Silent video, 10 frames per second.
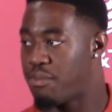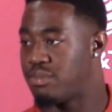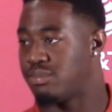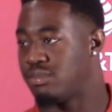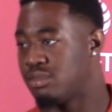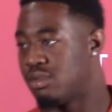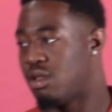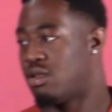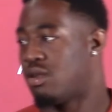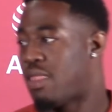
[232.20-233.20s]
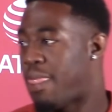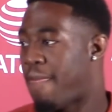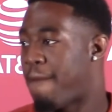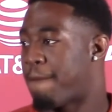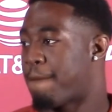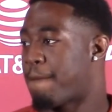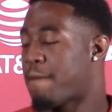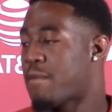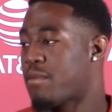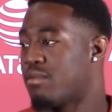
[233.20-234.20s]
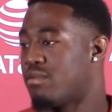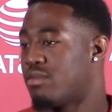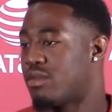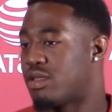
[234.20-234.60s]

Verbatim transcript: uh, on uh, whatever it was Friday, I guess.